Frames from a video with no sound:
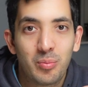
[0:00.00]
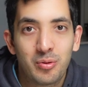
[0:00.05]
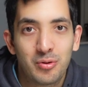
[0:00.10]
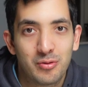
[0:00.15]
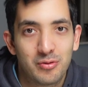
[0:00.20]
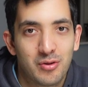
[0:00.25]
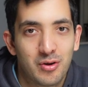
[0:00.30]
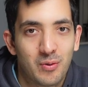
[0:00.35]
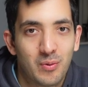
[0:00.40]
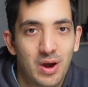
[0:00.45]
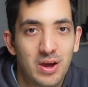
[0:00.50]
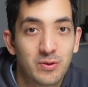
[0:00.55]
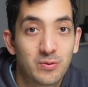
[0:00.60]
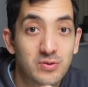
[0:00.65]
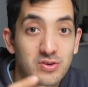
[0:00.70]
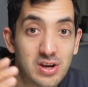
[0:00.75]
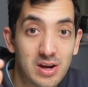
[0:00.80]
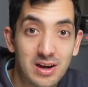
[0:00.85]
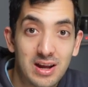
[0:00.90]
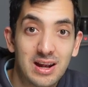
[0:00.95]
pull request,
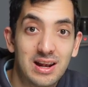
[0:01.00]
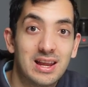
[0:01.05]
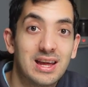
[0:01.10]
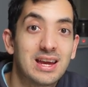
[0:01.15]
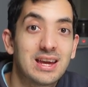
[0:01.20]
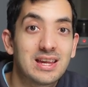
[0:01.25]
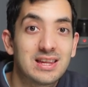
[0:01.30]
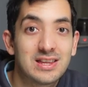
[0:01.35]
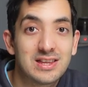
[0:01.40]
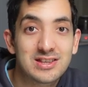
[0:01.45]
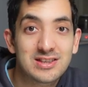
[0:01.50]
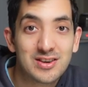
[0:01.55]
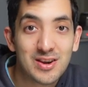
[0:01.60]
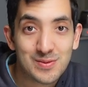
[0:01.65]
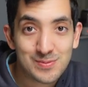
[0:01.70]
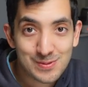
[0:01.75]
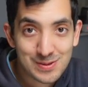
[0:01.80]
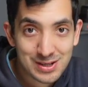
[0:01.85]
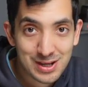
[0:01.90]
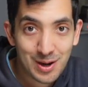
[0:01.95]
which I'm going to link in the
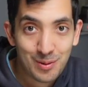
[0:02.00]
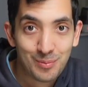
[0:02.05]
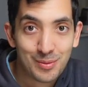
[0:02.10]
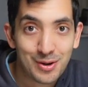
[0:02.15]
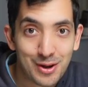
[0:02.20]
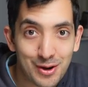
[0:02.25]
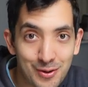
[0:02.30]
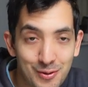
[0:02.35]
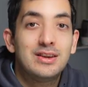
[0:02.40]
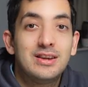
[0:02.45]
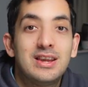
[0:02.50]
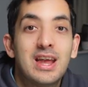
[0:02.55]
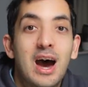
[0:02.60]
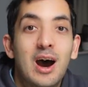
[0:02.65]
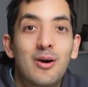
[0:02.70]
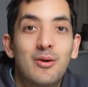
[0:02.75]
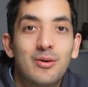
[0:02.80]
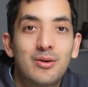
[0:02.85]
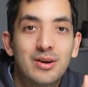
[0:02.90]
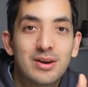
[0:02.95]
description down below.
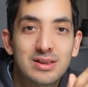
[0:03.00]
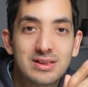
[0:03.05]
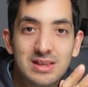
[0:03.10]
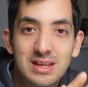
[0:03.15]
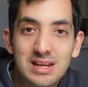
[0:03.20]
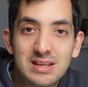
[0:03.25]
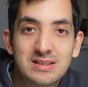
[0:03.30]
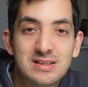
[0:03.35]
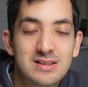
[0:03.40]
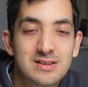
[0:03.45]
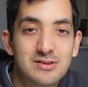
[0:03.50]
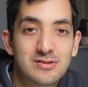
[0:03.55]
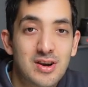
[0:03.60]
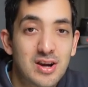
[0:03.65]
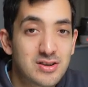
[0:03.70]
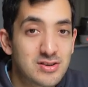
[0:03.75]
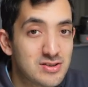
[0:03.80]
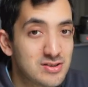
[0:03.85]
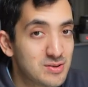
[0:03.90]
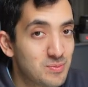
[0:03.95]
Now, these
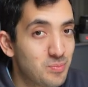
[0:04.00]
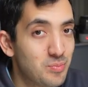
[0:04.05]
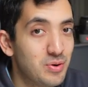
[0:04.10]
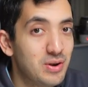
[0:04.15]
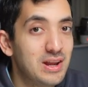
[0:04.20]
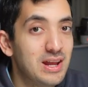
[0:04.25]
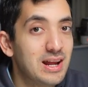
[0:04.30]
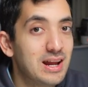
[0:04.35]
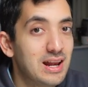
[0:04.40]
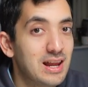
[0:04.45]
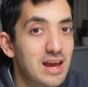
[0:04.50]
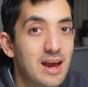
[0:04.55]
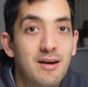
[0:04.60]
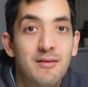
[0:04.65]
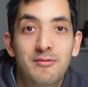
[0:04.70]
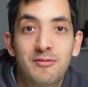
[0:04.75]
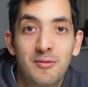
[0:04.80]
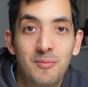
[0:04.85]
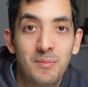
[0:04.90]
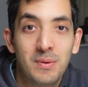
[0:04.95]
instructions are pretty clear
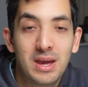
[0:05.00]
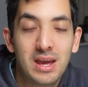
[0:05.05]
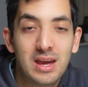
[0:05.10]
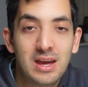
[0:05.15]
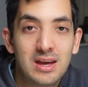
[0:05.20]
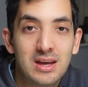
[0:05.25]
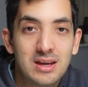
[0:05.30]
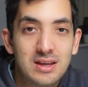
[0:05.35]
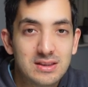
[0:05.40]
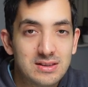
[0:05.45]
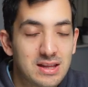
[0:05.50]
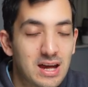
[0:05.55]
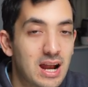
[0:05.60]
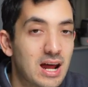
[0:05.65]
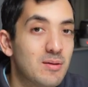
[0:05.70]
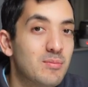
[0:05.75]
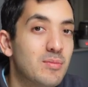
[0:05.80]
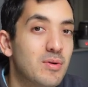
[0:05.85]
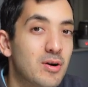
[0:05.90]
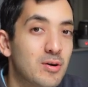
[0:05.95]
for me that
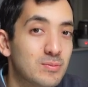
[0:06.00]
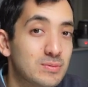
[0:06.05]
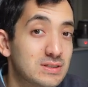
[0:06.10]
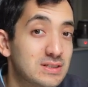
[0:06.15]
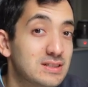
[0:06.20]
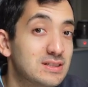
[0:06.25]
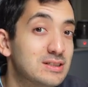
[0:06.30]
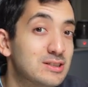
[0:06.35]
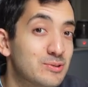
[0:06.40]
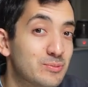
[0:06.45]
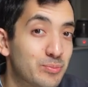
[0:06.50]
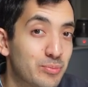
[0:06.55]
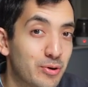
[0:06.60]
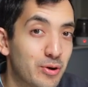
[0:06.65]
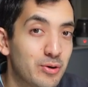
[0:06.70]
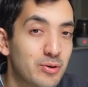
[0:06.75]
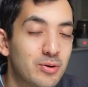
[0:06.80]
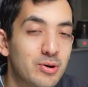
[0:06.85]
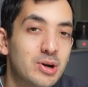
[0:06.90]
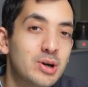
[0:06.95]
I'm a Home Assistant
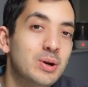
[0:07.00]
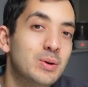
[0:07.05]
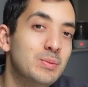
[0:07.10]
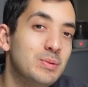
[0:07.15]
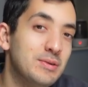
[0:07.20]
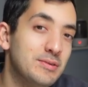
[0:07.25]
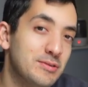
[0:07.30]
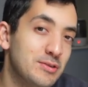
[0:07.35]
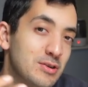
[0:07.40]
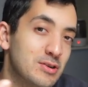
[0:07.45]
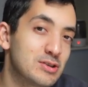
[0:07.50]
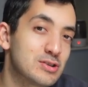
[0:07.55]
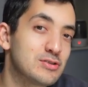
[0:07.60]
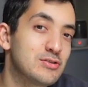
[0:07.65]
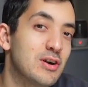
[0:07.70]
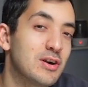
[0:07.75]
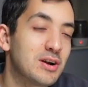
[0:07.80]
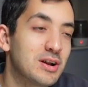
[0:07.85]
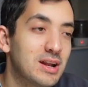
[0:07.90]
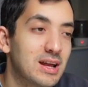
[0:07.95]
Pro. If you're
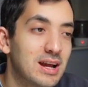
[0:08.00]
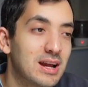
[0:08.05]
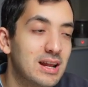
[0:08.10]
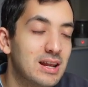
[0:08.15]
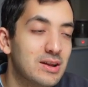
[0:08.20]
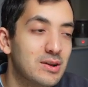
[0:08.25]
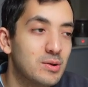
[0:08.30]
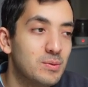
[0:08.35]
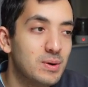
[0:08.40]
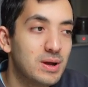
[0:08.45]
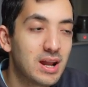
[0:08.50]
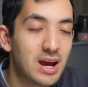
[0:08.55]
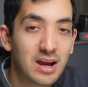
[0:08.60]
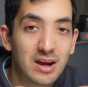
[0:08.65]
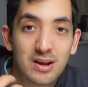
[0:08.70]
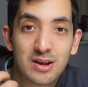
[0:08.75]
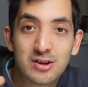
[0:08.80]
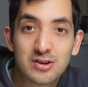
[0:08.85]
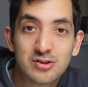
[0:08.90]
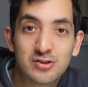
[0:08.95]
struggling a little bit, I'm
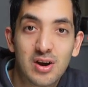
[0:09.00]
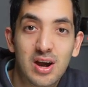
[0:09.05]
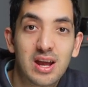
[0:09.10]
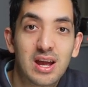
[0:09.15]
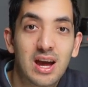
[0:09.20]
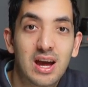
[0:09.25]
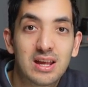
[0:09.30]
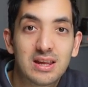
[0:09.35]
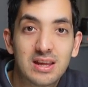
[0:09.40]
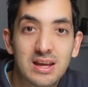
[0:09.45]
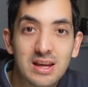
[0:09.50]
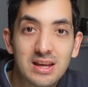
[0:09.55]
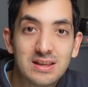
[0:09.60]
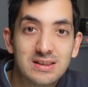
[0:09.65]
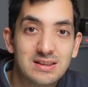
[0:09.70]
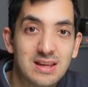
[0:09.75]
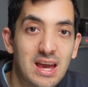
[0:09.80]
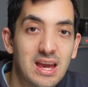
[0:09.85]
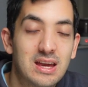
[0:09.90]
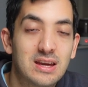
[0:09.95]
going to try and
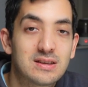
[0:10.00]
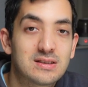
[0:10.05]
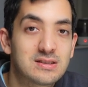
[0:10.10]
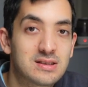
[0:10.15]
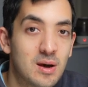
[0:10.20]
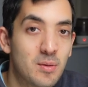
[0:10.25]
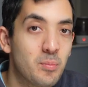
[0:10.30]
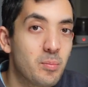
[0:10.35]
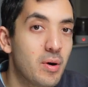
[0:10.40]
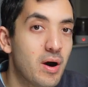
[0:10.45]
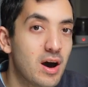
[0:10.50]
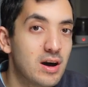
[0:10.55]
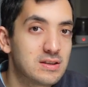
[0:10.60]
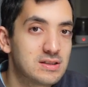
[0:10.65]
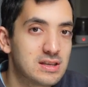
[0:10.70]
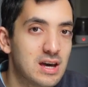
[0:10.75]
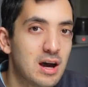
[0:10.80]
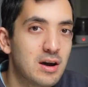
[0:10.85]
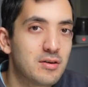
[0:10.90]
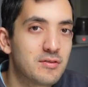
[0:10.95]
take some
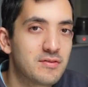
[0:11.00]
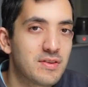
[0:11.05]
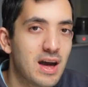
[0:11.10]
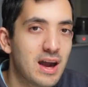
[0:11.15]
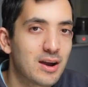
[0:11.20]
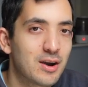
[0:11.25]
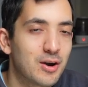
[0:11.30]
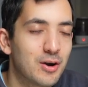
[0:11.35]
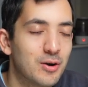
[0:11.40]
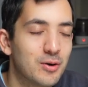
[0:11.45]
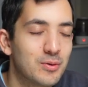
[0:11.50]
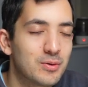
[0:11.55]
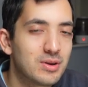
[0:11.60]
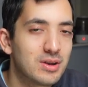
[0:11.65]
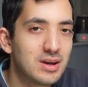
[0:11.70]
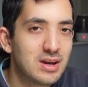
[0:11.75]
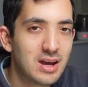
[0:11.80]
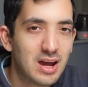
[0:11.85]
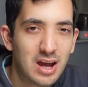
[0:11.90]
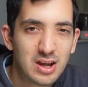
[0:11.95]
parts out of that code
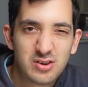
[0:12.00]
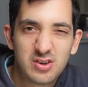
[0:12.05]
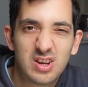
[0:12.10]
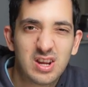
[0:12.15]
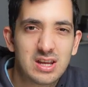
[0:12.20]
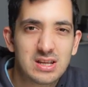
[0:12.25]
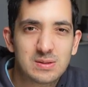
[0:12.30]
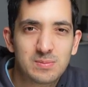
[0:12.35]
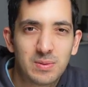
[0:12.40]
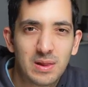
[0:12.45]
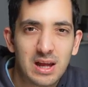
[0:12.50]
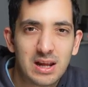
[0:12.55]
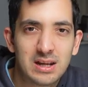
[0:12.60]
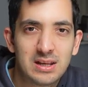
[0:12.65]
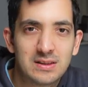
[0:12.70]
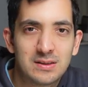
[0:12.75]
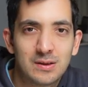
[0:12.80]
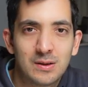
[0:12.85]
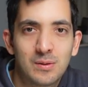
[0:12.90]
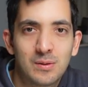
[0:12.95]
and try to explain it to